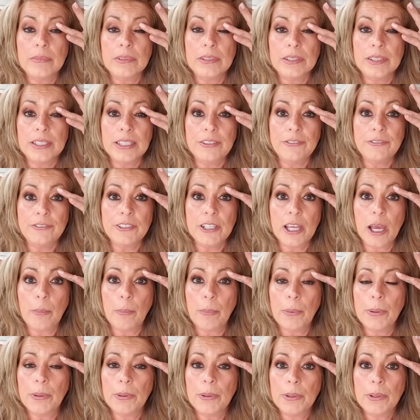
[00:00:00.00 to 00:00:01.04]
lift up
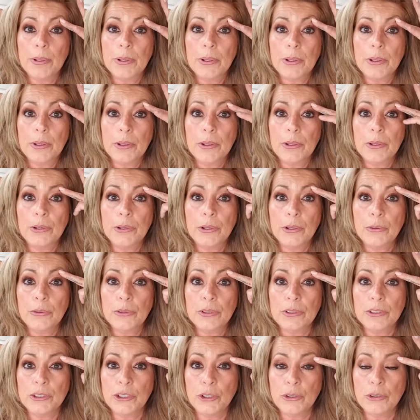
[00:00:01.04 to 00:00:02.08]

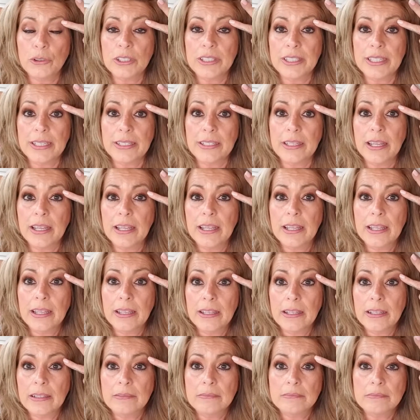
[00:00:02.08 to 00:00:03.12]
your lid,
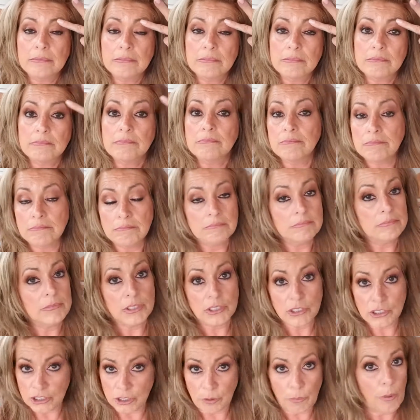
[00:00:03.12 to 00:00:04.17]

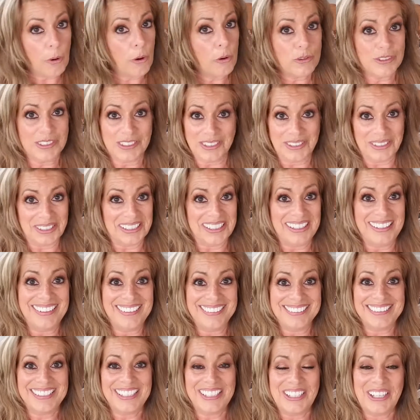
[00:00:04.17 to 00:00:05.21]

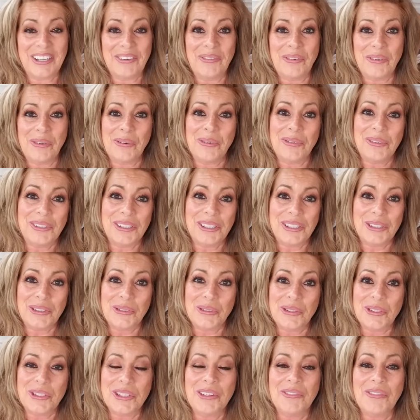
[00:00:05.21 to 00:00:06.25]
supposedly, to give you the
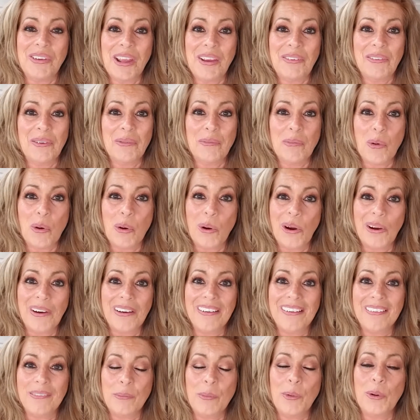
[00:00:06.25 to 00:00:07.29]
illusion of having
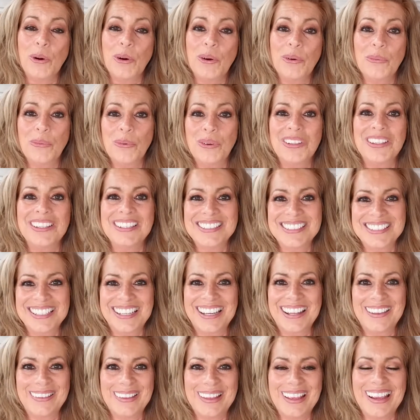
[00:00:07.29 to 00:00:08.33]
more real estate
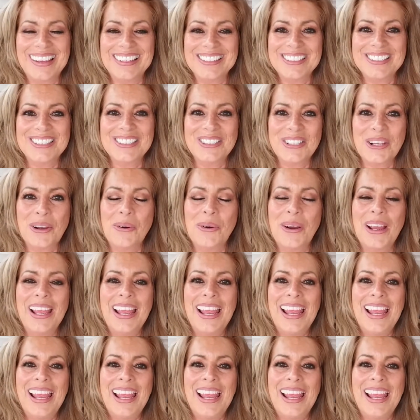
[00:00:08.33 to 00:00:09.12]
on the eyes. So